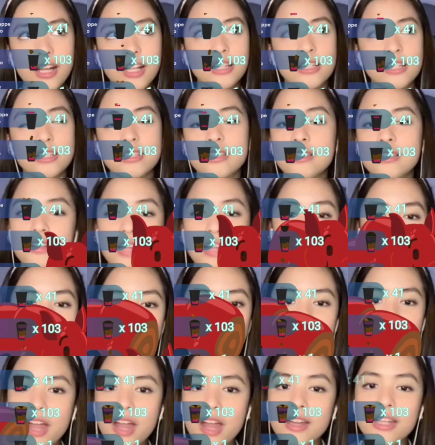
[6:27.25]
the Three
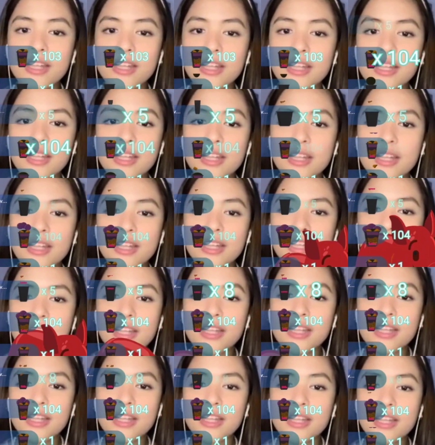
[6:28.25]
Hail Marys, Glory
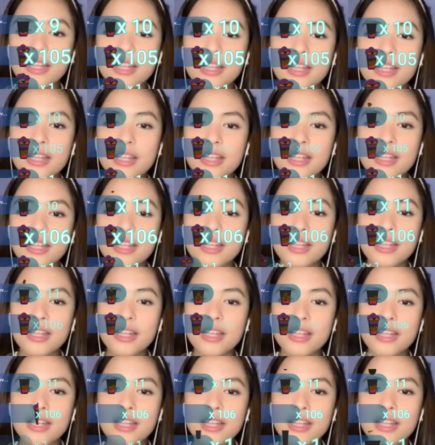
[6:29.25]
Be, like yun yung
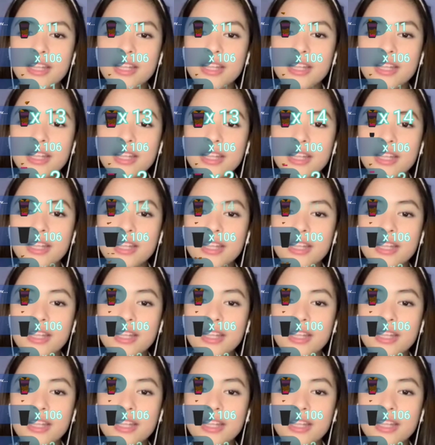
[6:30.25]
prayer ko.